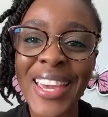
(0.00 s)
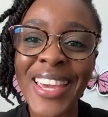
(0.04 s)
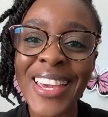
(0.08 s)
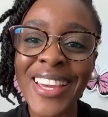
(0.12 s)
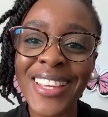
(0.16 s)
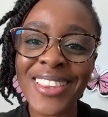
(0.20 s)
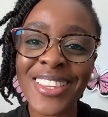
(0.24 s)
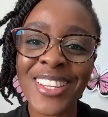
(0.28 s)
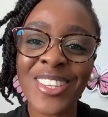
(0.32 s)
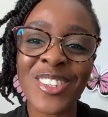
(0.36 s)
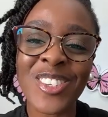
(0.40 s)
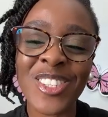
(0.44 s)

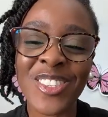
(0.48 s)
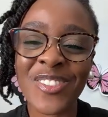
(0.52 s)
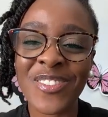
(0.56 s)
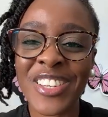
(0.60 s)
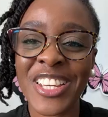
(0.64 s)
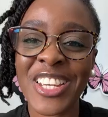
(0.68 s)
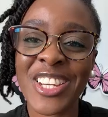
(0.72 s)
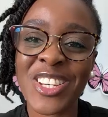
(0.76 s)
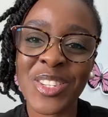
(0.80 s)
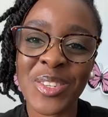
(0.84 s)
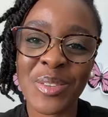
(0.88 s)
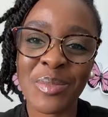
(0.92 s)
Hit the
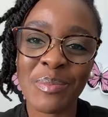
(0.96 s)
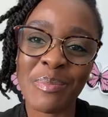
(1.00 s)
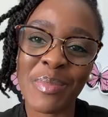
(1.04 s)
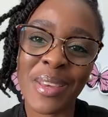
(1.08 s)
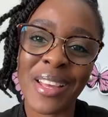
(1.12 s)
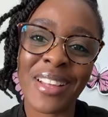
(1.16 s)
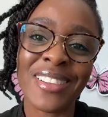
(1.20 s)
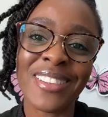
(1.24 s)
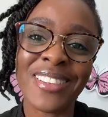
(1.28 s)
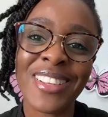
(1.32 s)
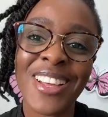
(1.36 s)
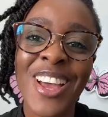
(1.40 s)
notification
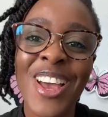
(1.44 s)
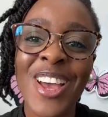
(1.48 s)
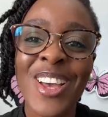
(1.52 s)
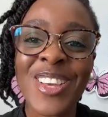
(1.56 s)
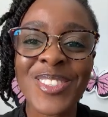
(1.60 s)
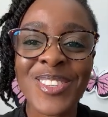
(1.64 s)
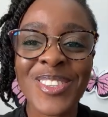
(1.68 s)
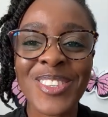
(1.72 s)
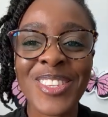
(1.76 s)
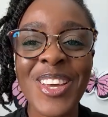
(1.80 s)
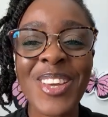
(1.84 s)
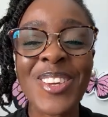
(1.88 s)
bell
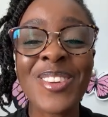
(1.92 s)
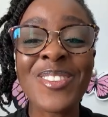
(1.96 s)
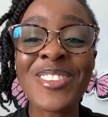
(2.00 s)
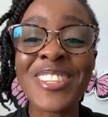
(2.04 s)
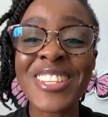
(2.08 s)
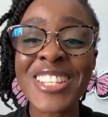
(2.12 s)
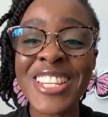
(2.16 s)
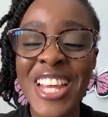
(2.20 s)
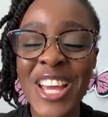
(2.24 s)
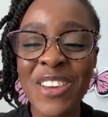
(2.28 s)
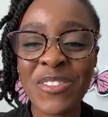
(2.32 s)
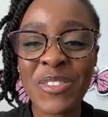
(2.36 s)
so that you
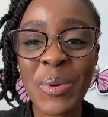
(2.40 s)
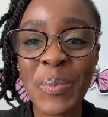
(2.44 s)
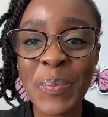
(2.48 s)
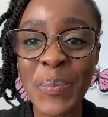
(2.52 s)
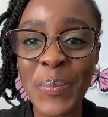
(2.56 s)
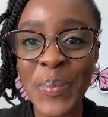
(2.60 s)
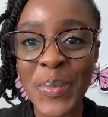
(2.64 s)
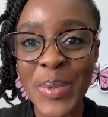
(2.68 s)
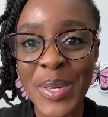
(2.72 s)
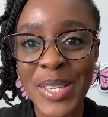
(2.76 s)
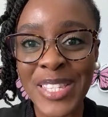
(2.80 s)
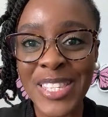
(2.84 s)
never
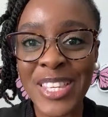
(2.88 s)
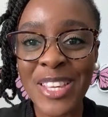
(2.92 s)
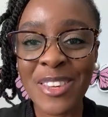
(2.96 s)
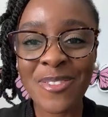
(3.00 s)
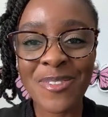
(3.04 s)
miss